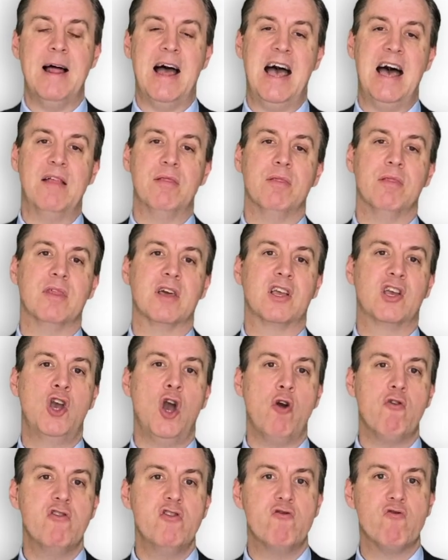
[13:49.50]
At the
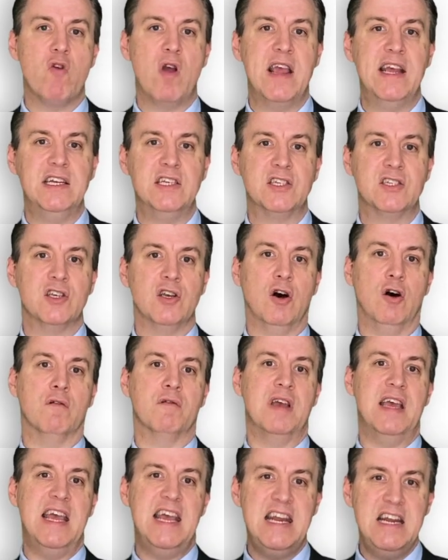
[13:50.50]
current rate
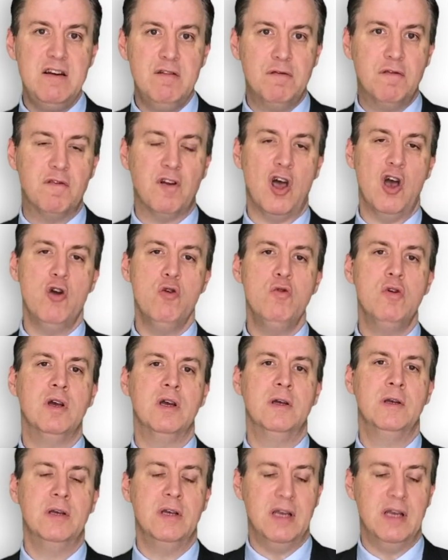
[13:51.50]
of inflow